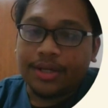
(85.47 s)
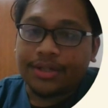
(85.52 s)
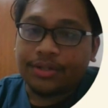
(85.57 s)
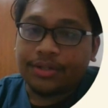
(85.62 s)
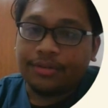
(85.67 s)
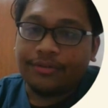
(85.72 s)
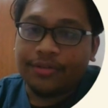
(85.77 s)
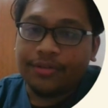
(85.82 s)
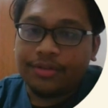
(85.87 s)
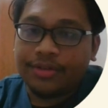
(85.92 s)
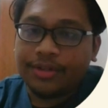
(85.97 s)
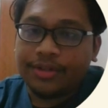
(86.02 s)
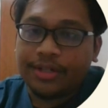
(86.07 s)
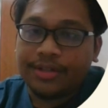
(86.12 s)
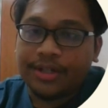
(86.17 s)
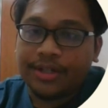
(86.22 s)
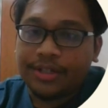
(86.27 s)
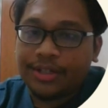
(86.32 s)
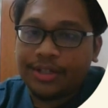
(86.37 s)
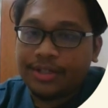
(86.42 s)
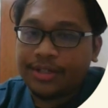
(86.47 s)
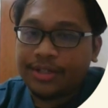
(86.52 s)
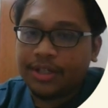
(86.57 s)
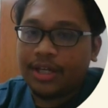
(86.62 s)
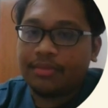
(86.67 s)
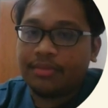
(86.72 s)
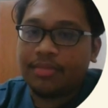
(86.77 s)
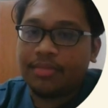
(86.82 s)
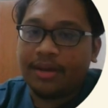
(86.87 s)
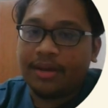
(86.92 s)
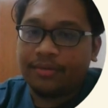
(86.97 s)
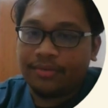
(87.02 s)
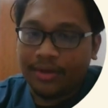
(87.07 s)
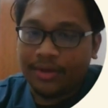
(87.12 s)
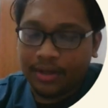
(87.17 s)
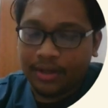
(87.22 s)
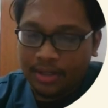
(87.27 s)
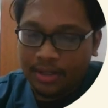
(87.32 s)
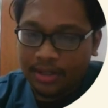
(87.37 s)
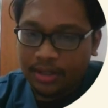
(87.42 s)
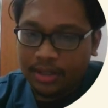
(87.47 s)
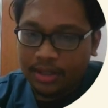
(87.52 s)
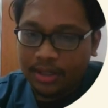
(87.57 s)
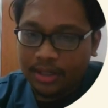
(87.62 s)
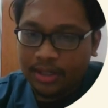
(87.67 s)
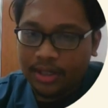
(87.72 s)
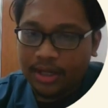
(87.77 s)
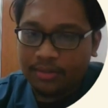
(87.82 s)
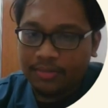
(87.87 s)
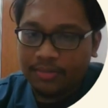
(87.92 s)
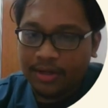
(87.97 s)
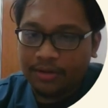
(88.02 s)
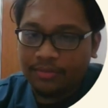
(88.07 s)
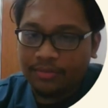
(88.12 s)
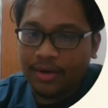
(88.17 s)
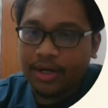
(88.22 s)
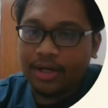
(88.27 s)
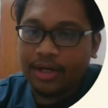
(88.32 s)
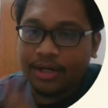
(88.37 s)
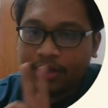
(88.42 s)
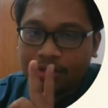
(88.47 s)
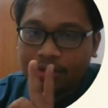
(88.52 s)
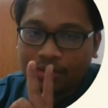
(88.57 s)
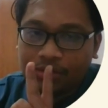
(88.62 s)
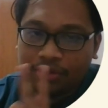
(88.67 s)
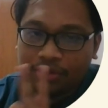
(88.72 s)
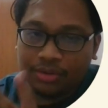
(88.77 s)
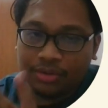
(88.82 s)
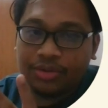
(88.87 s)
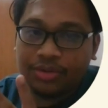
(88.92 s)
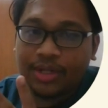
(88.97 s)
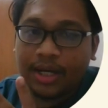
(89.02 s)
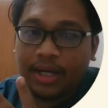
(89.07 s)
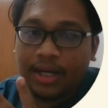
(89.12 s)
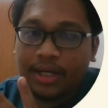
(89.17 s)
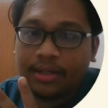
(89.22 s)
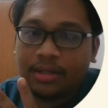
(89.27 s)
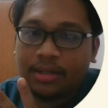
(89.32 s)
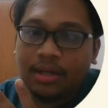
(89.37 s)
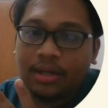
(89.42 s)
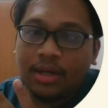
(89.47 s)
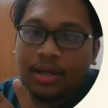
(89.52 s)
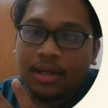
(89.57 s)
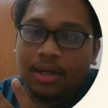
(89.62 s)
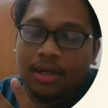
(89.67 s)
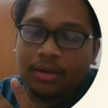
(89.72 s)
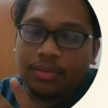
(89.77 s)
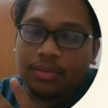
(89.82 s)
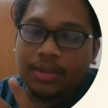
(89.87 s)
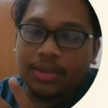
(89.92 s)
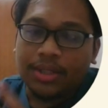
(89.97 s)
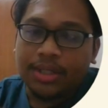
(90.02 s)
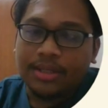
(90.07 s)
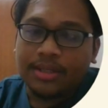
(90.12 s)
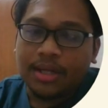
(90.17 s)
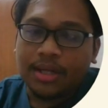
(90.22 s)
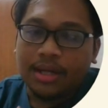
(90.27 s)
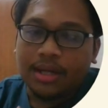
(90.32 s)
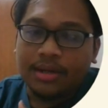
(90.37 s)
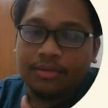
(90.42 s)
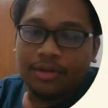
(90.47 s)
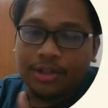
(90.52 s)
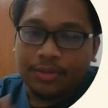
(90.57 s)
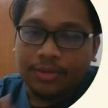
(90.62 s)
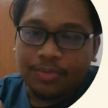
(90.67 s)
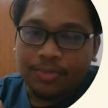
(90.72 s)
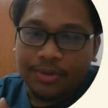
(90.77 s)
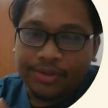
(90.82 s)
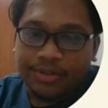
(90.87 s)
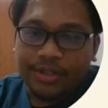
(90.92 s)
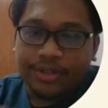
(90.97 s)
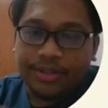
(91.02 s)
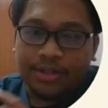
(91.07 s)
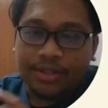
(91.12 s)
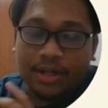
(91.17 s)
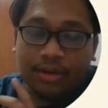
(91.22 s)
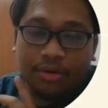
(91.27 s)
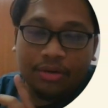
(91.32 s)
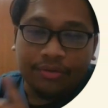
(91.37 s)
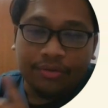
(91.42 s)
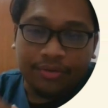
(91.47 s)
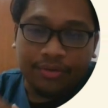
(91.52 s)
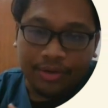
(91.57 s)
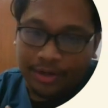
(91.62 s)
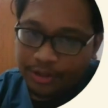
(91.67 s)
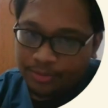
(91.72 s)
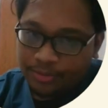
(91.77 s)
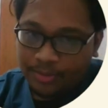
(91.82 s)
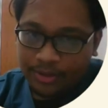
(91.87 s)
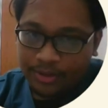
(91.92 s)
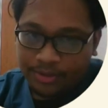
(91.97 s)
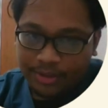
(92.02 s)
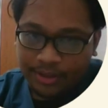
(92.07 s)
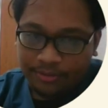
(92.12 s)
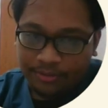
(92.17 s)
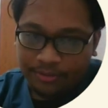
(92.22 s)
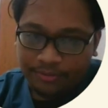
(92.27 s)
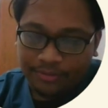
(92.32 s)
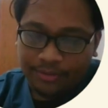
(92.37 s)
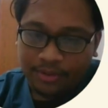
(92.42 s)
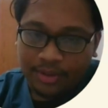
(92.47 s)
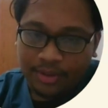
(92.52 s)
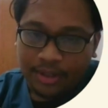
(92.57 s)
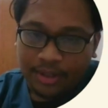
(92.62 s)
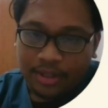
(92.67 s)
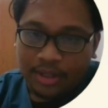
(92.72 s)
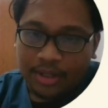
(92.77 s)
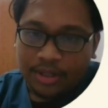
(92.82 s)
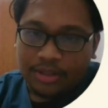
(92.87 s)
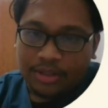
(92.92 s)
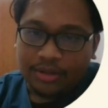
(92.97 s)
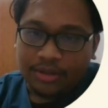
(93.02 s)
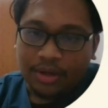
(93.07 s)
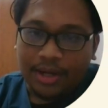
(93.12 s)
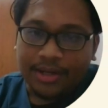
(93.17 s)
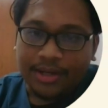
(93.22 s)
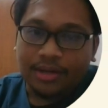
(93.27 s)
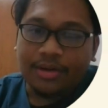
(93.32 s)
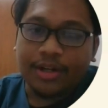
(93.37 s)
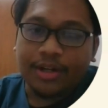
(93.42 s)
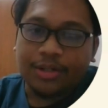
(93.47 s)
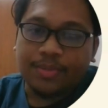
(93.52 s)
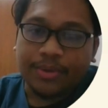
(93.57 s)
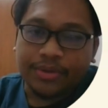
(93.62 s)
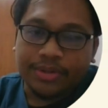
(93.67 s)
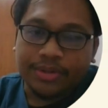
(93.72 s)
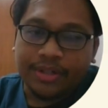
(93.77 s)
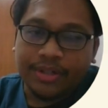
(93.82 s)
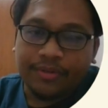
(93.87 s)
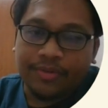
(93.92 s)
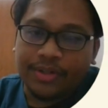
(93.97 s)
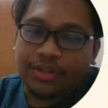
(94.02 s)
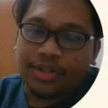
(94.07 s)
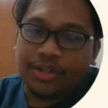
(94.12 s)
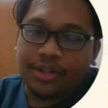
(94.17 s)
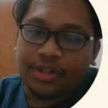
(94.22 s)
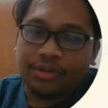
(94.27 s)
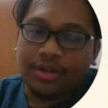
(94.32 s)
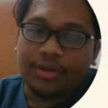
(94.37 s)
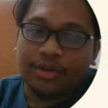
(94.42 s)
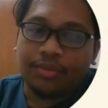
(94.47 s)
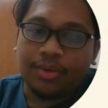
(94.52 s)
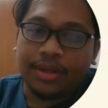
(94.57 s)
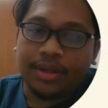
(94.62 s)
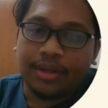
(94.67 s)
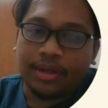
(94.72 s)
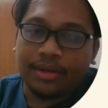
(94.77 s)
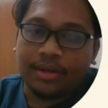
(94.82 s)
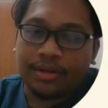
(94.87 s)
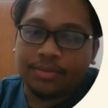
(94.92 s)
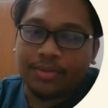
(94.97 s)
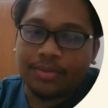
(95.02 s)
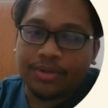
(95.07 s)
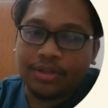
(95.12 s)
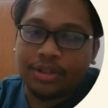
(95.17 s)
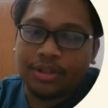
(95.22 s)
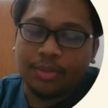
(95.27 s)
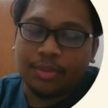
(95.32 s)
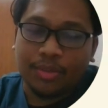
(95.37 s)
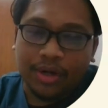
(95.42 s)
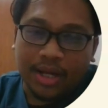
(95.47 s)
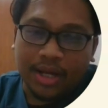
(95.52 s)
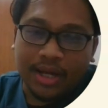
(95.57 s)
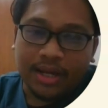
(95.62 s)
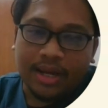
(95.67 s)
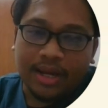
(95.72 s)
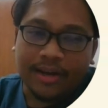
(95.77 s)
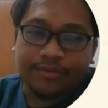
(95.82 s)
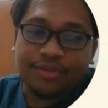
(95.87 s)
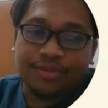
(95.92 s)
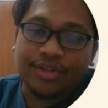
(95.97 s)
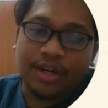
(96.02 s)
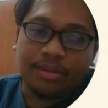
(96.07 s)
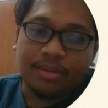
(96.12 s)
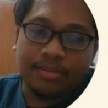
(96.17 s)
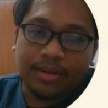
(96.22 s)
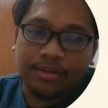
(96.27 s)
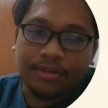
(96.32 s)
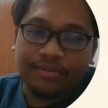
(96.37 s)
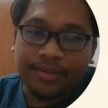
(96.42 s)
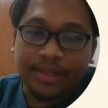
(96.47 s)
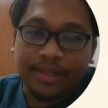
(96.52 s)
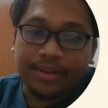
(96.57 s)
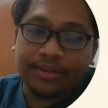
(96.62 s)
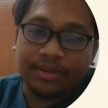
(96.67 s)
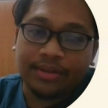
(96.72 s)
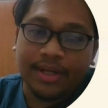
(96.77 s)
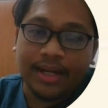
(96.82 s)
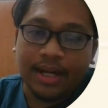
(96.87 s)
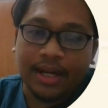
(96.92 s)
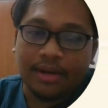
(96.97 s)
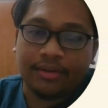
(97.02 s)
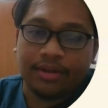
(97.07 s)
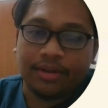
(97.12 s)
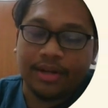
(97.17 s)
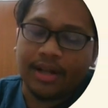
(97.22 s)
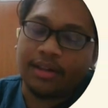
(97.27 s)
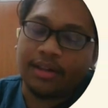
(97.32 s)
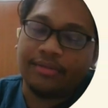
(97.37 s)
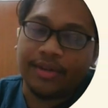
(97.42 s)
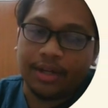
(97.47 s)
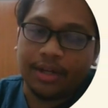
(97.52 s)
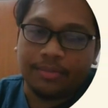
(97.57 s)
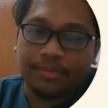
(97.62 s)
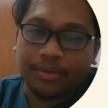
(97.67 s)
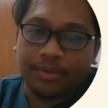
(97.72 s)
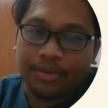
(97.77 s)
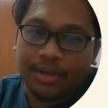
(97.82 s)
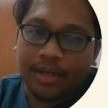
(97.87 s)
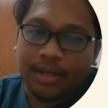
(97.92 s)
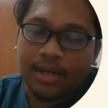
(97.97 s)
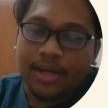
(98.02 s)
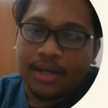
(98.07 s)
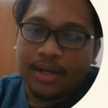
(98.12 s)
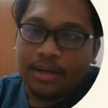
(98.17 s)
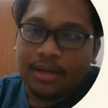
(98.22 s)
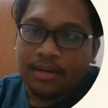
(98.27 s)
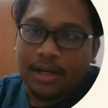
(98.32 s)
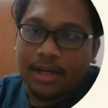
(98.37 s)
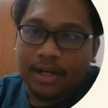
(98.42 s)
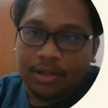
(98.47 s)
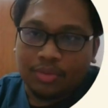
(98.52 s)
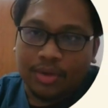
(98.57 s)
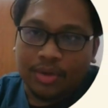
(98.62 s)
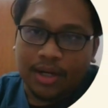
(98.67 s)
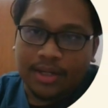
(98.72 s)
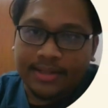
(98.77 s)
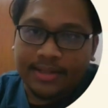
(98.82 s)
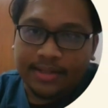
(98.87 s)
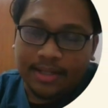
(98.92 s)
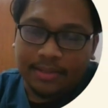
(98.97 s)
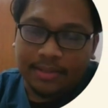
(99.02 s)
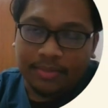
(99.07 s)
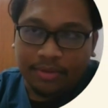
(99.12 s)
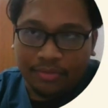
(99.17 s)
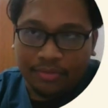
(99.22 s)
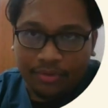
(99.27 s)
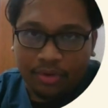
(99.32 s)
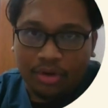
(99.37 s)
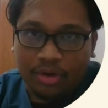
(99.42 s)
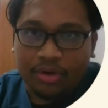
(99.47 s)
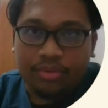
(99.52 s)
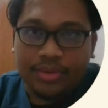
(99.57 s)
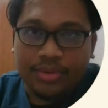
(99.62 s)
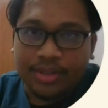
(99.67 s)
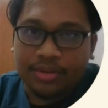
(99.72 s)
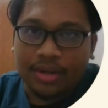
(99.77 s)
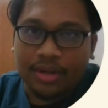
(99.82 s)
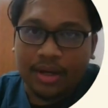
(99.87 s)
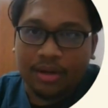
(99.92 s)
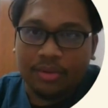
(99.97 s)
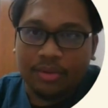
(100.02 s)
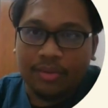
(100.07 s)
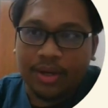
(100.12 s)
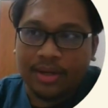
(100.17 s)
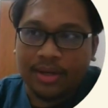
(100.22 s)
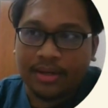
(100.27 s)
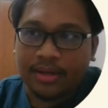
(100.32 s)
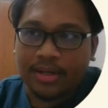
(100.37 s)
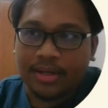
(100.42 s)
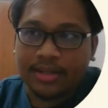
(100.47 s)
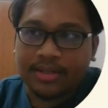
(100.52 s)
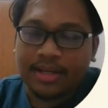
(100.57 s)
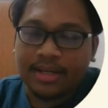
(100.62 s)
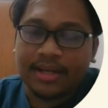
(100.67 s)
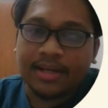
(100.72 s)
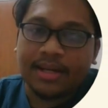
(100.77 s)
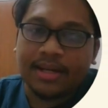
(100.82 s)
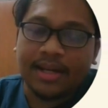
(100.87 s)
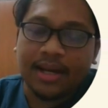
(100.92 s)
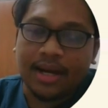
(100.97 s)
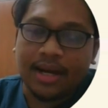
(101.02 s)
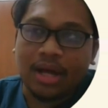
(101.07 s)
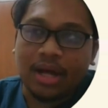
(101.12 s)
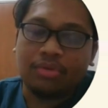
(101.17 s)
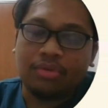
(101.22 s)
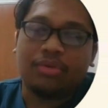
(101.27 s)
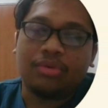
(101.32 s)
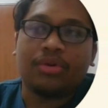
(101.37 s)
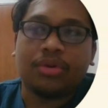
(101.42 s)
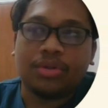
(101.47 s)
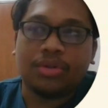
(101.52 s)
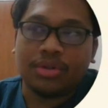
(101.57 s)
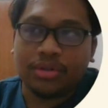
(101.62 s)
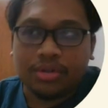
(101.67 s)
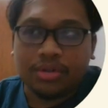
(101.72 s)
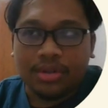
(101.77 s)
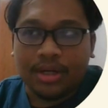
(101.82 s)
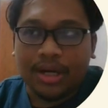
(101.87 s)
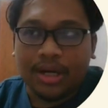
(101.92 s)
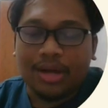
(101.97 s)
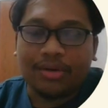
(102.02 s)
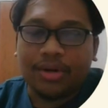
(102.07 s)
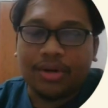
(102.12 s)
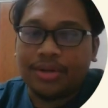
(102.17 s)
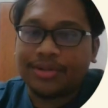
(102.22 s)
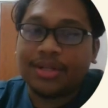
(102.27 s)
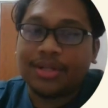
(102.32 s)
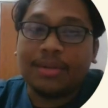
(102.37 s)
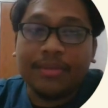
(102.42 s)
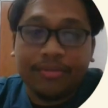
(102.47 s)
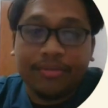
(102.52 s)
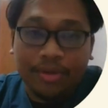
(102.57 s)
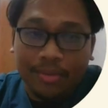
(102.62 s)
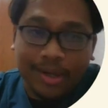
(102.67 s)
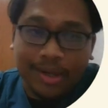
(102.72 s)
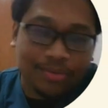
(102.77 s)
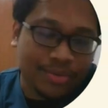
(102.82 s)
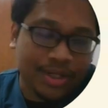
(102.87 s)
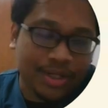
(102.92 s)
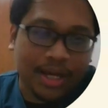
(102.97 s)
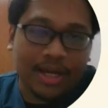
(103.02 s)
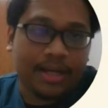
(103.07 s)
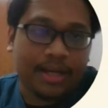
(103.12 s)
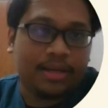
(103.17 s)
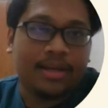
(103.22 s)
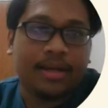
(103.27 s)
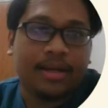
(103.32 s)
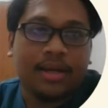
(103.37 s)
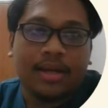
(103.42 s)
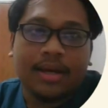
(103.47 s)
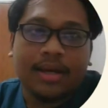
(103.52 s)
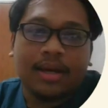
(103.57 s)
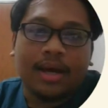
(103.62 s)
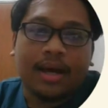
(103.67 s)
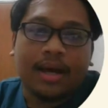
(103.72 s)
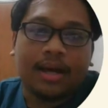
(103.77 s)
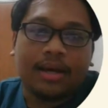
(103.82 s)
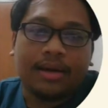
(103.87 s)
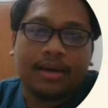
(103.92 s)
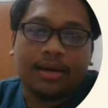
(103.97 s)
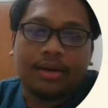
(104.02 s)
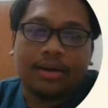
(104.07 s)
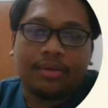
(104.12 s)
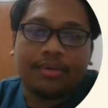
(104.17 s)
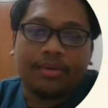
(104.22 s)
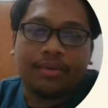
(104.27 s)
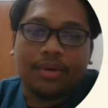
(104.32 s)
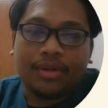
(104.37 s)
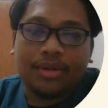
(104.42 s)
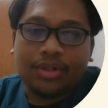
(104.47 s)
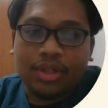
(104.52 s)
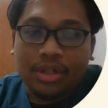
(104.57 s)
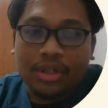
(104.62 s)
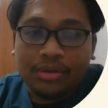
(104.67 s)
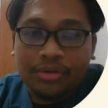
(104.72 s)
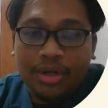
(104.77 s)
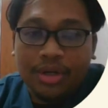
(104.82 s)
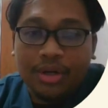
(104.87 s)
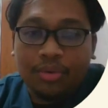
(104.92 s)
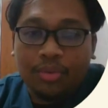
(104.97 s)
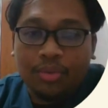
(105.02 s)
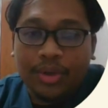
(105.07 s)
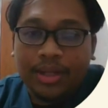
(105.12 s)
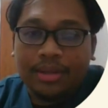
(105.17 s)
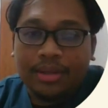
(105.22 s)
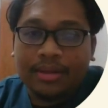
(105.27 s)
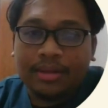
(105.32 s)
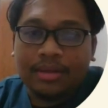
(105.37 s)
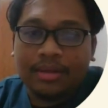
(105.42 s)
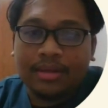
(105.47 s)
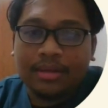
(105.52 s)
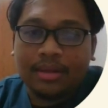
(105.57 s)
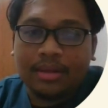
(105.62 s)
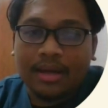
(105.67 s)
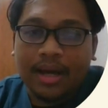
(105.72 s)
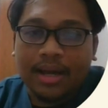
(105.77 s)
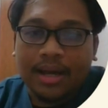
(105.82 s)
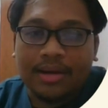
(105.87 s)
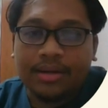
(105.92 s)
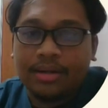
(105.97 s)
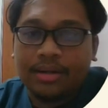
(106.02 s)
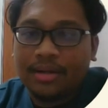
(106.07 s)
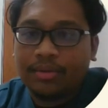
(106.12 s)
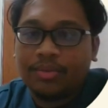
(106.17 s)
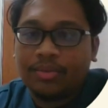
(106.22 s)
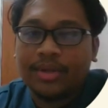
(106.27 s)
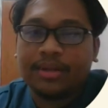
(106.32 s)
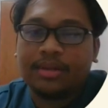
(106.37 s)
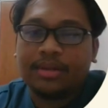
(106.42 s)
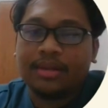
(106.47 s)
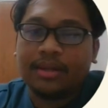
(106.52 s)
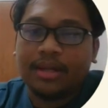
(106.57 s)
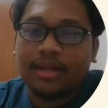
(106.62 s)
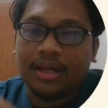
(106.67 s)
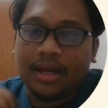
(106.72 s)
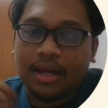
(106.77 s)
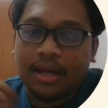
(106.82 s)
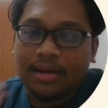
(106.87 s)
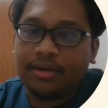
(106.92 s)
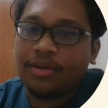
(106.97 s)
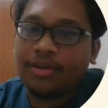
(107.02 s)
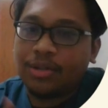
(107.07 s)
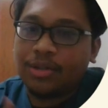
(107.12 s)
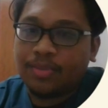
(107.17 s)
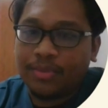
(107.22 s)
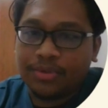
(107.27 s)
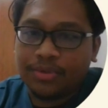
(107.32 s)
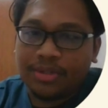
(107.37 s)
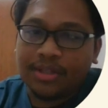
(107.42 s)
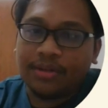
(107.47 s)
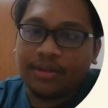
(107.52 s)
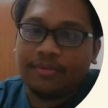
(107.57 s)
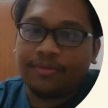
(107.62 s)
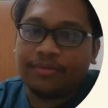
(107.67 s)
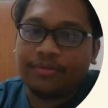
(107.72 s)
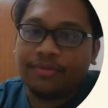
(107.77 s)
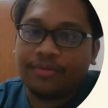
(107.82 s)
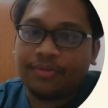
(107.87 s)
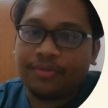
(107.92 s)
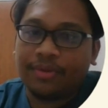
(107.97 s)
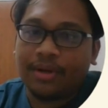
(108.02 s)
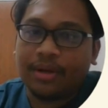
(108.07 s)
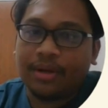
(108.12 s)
Okay, so for sensation seeking behavior, it can be divided into two sides, which is under responsive and over responsive. So under responsive is children with unresponsive stimuli have trouble filtering out irrelevant input. That is what I said before, which when there's suddenly a loud noise, also loud noise coming from outside, children with under responsive